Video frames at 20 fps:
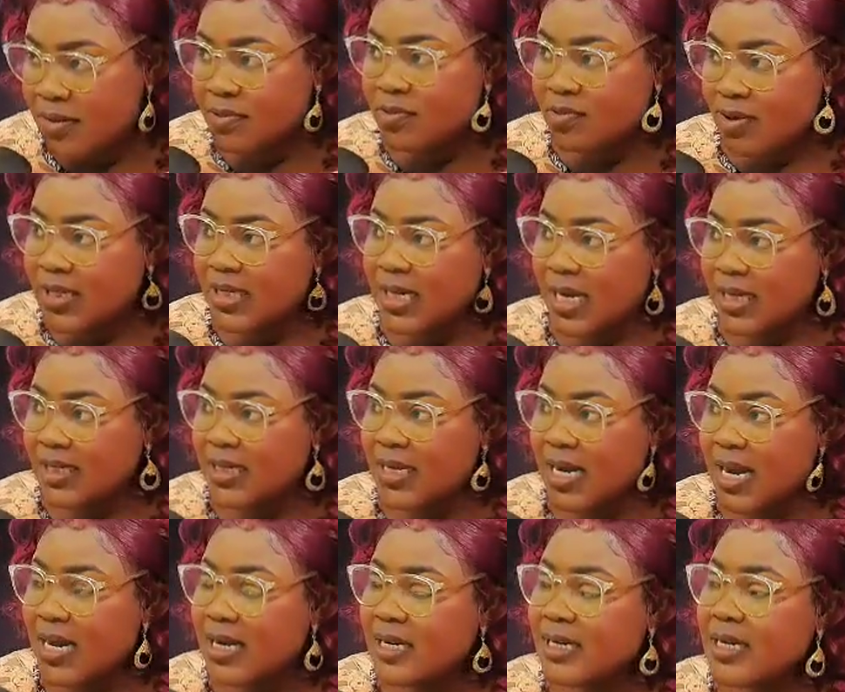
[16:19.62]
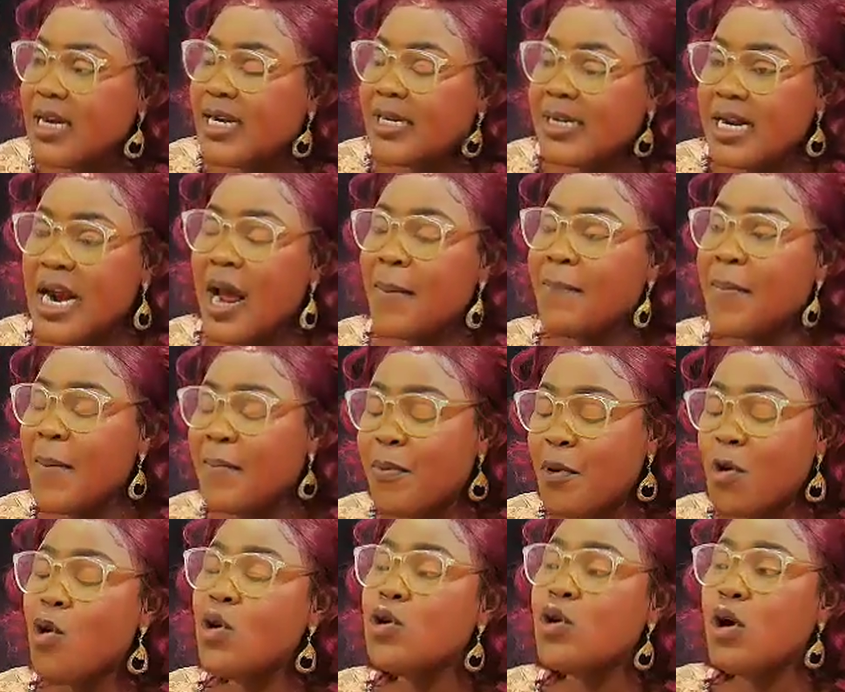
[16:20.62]

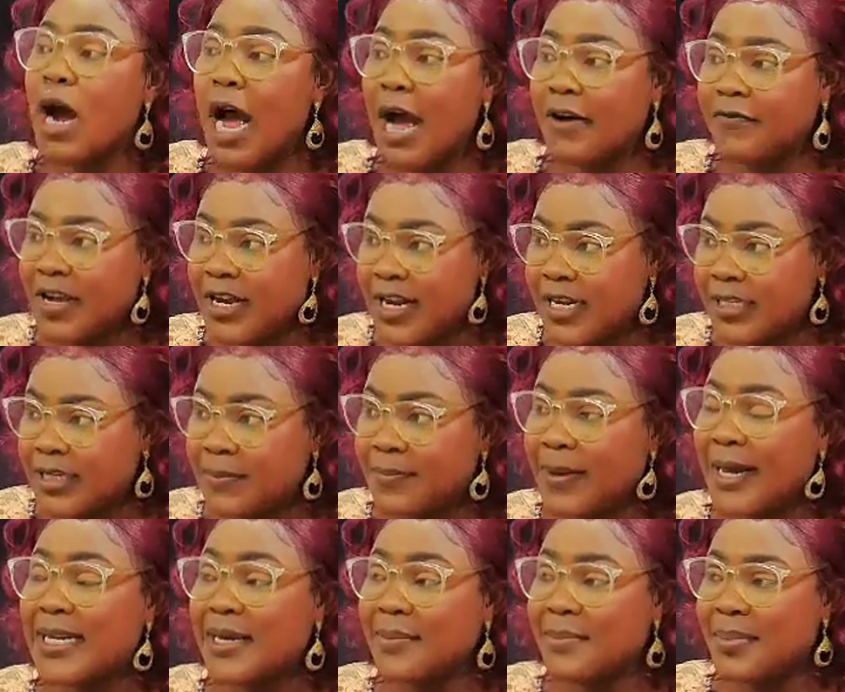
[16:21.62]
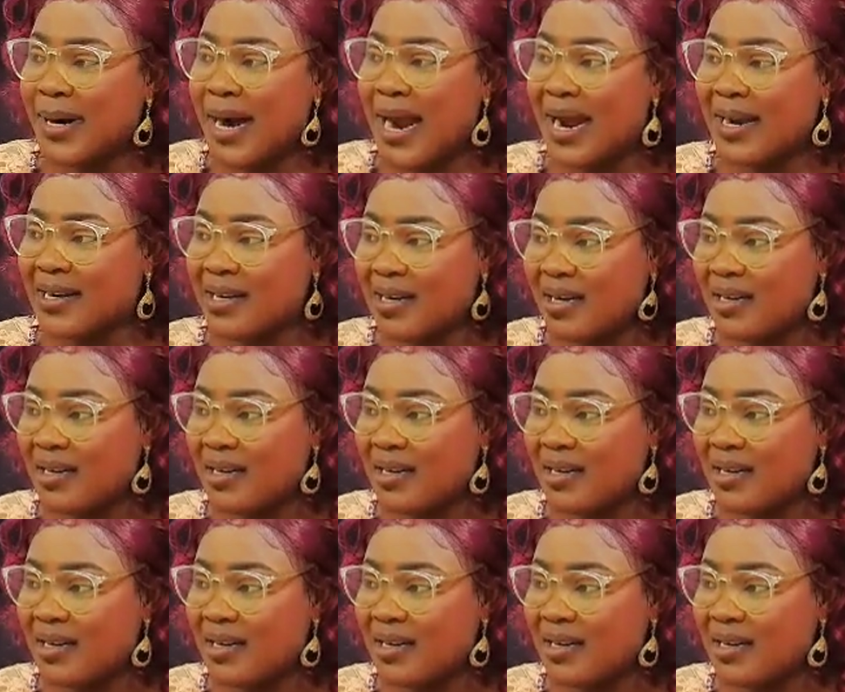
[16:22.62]
people who don't have anything, but they brag.